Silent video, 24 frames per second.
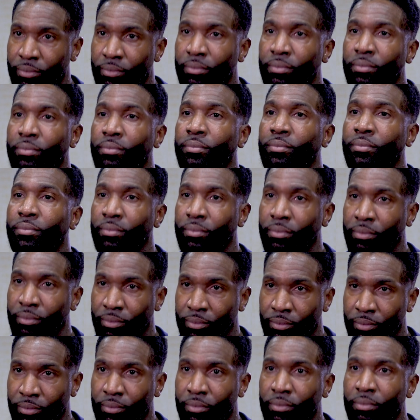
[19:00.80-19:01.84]
They literally saw
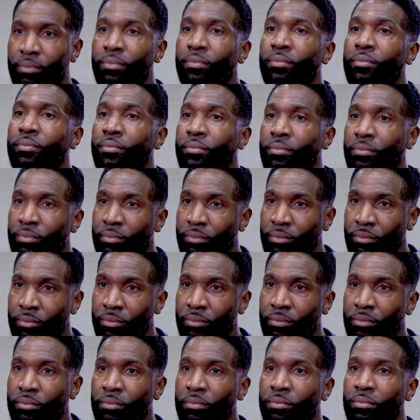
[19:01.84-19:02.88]
it as, because
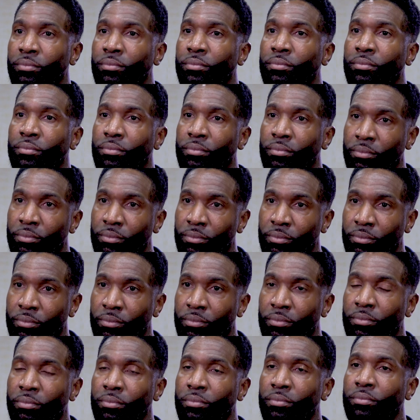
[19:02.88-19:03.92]
love for them
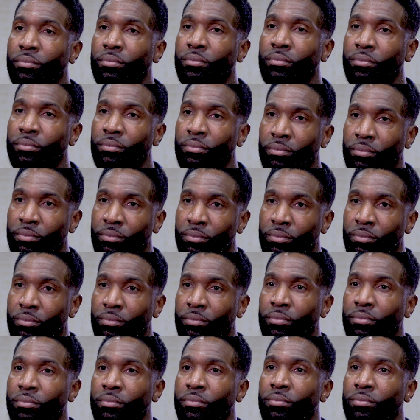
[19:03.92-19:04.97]
is
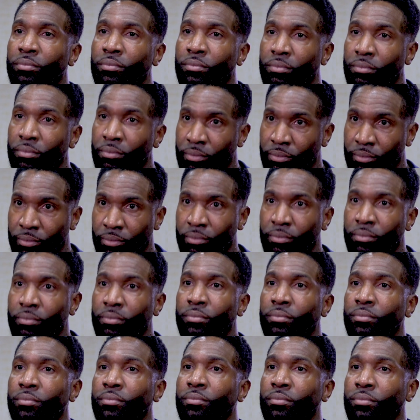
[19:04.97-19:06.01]
happiness.
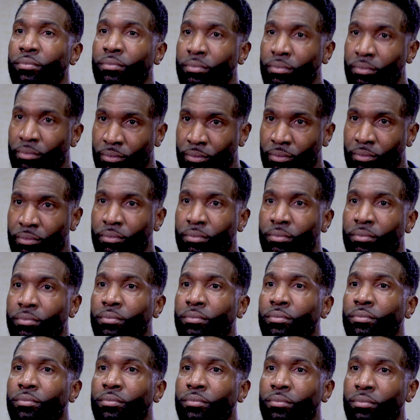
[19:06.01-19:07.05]
Everything is okay.
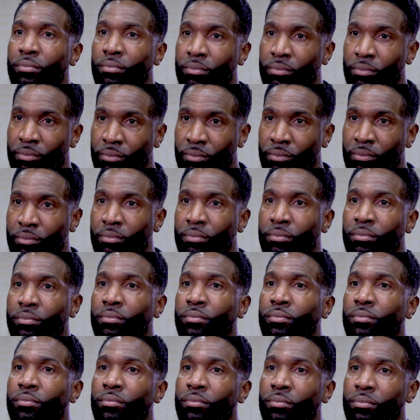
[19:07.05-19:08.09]
There's
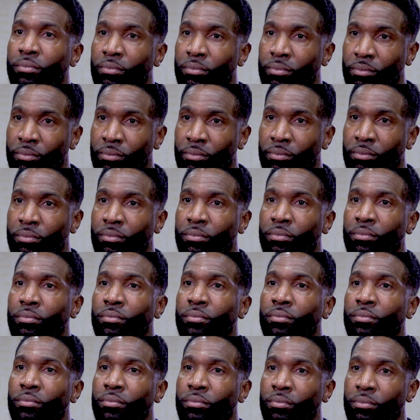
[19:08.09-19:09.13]
no
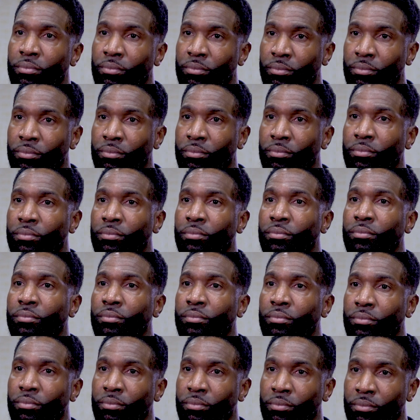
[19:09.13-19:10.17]
correction.
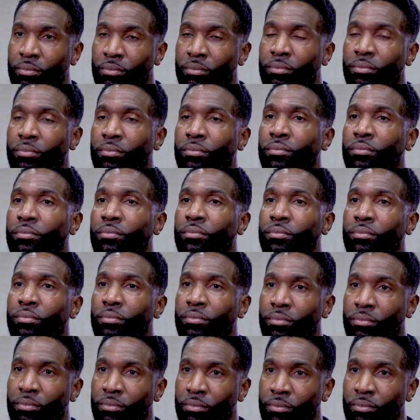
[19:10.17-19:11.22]
There's no
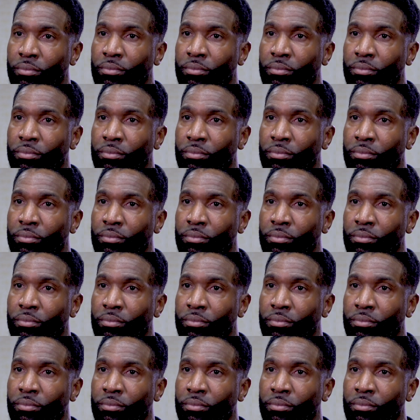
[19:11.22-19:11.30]
accountability.